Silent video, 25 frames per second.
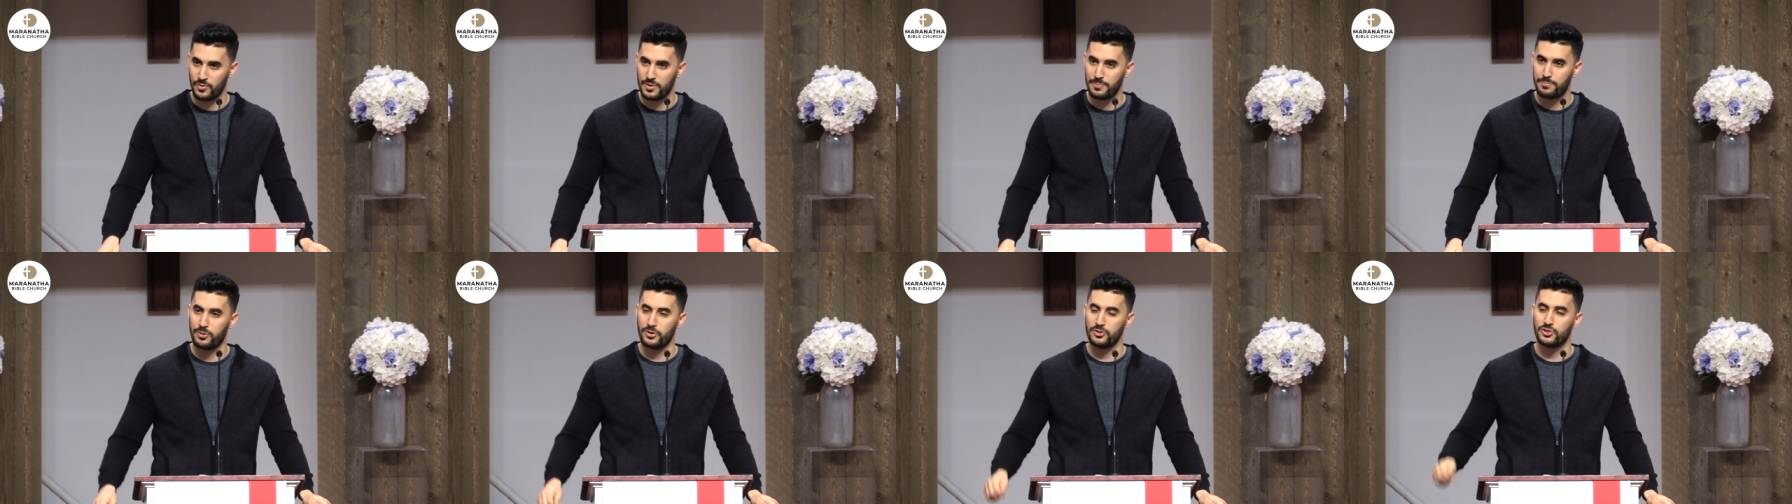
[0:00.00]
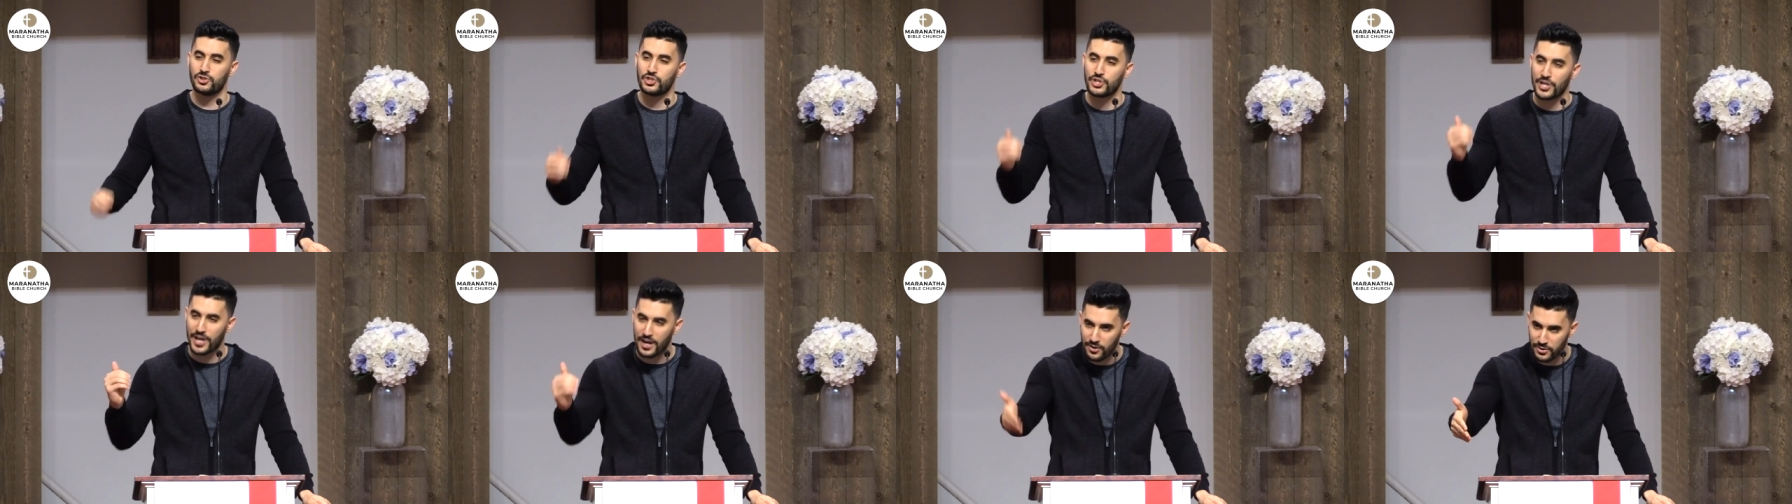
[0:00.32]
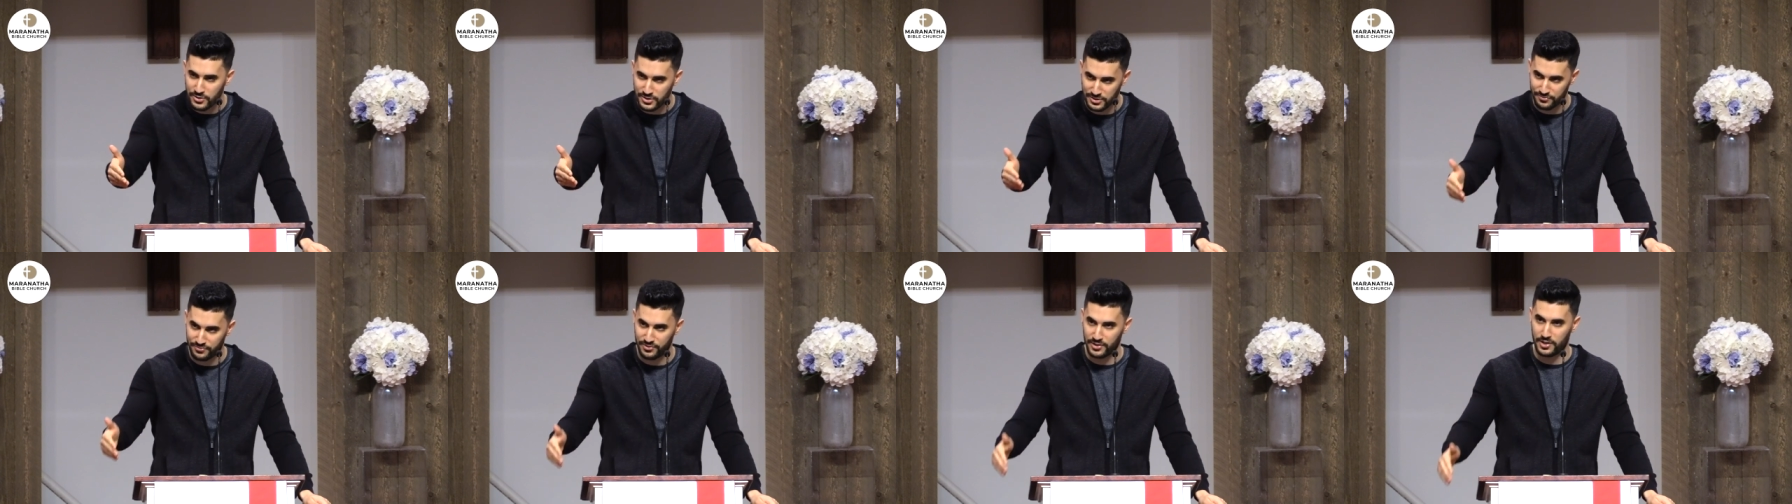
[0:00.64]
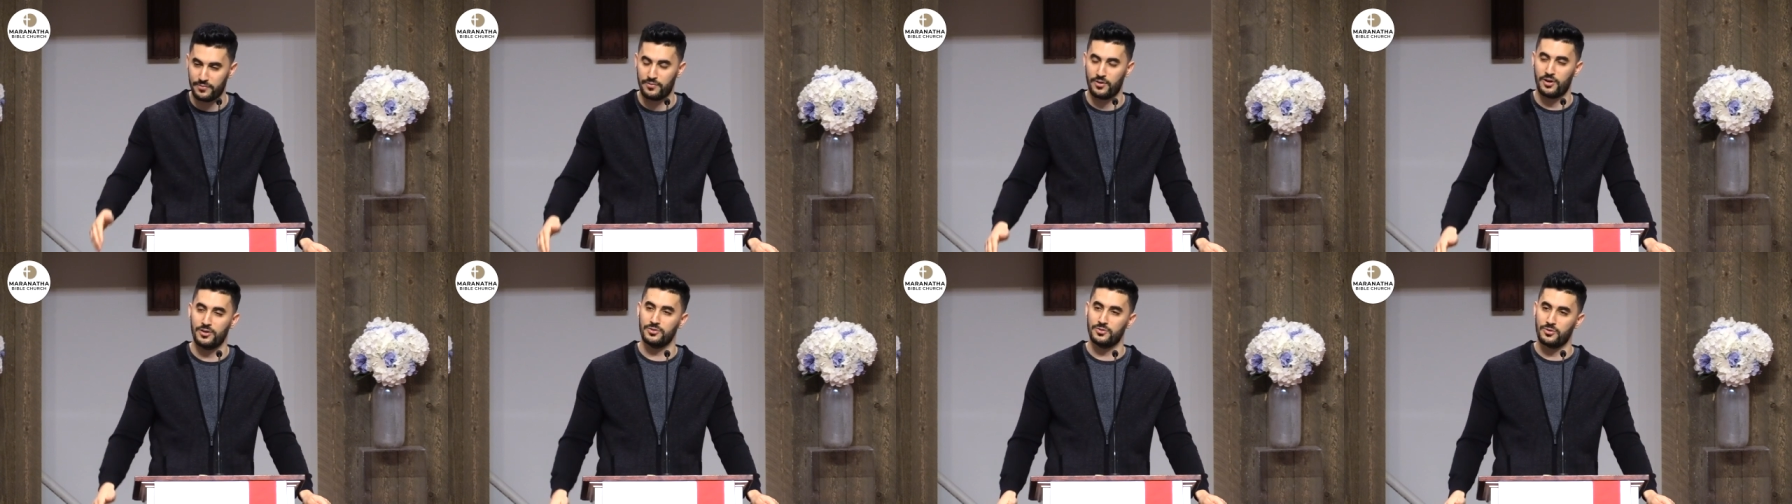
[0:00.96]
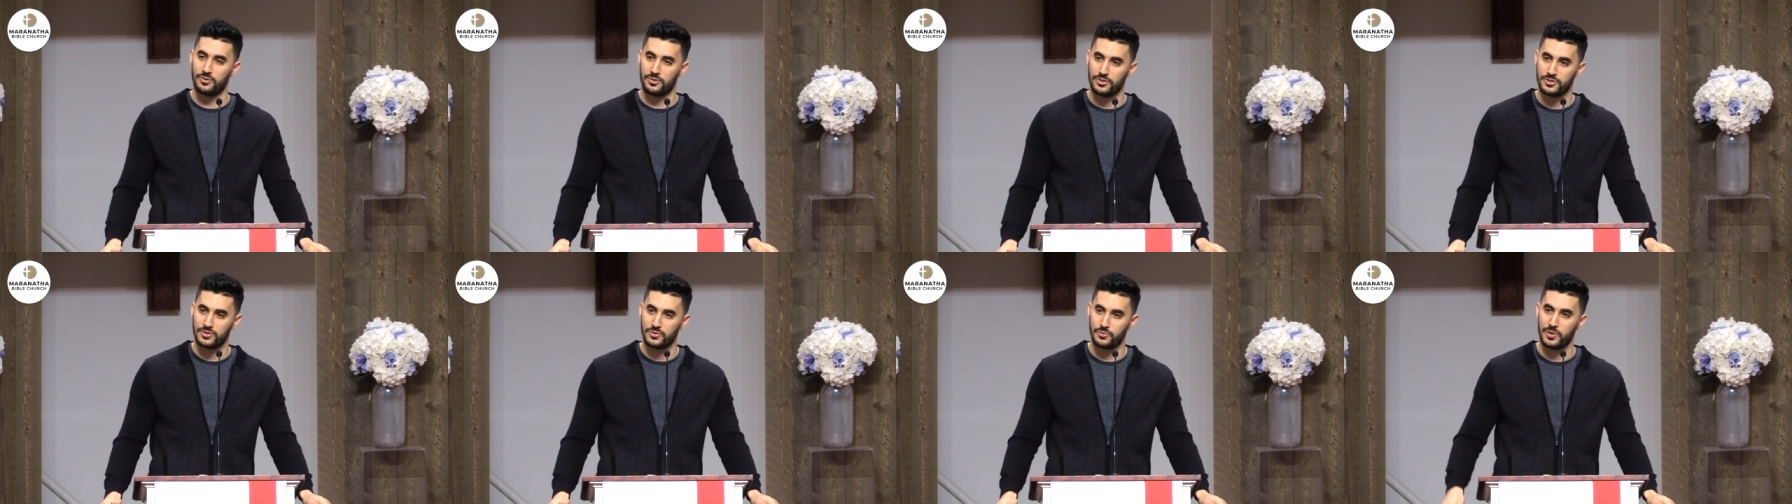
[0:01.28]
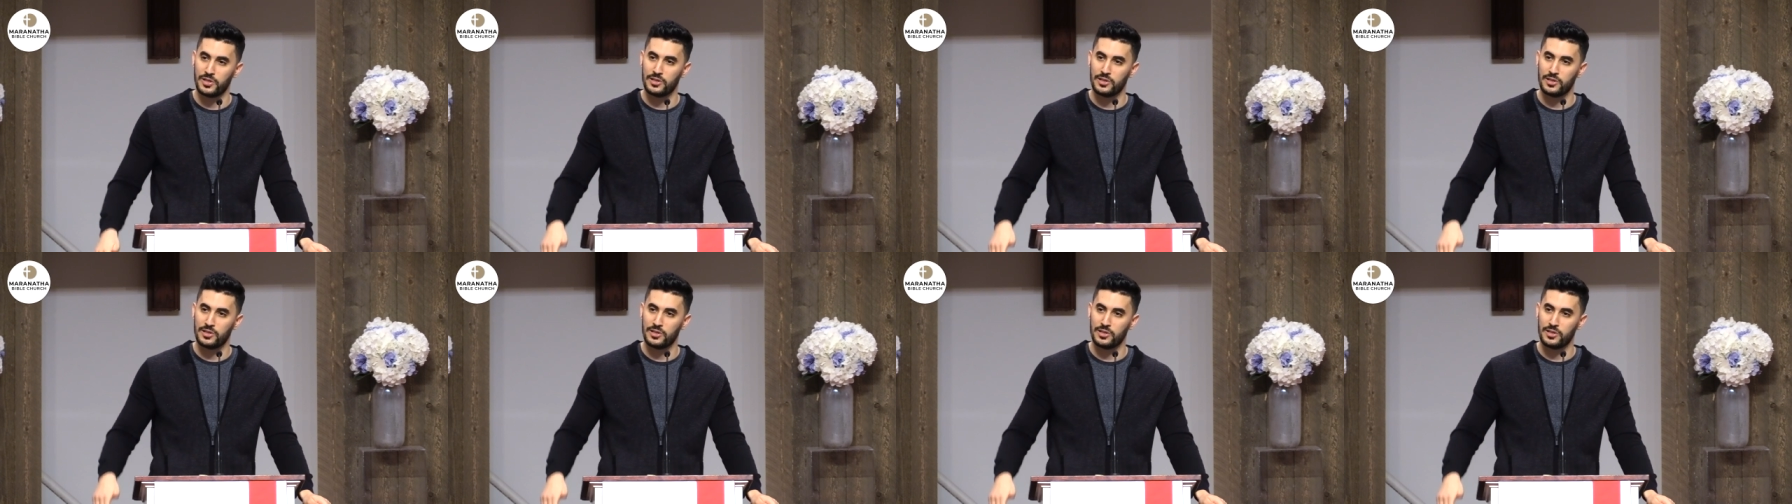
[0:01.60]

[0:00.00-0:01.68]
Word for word: We put chairs in front of our doors.